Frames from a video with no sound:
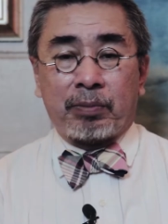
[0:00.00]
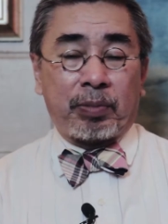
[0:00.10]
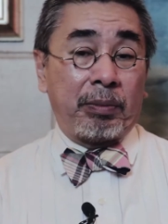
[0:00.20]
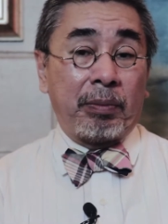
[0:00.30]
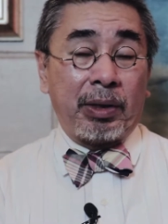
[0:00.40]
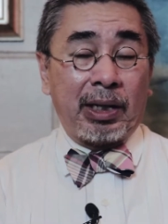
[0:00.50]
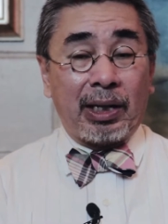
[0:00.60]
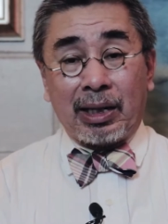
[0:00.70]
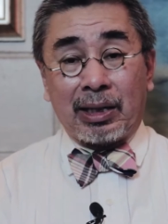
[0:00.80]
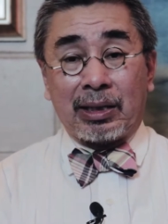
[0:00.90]
probably
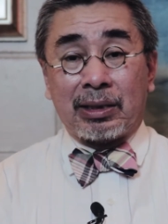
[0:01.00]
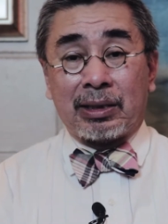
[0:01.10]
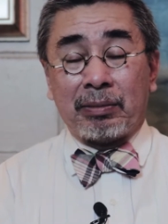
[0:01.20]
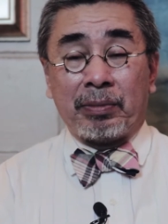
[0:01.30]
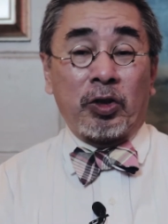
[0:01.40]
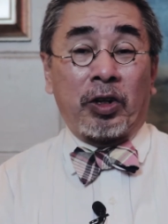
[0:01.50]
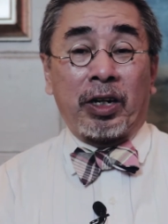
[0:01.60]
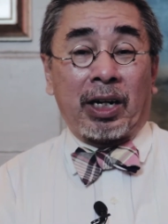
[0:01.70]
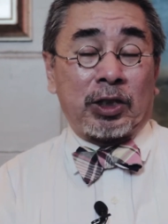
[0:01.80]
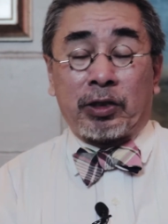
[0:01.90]
is you're
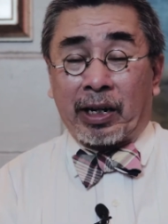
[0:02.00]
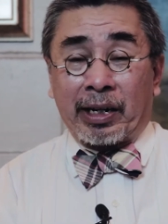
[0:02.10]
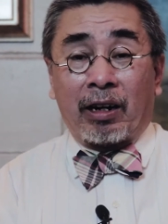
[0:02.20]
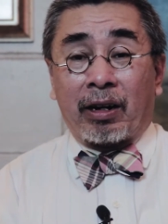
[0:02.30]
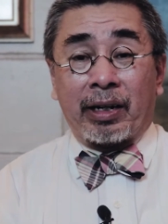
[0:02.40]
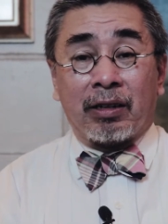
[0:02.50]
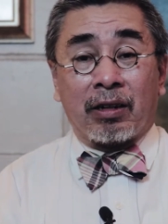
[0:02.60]
a trying hard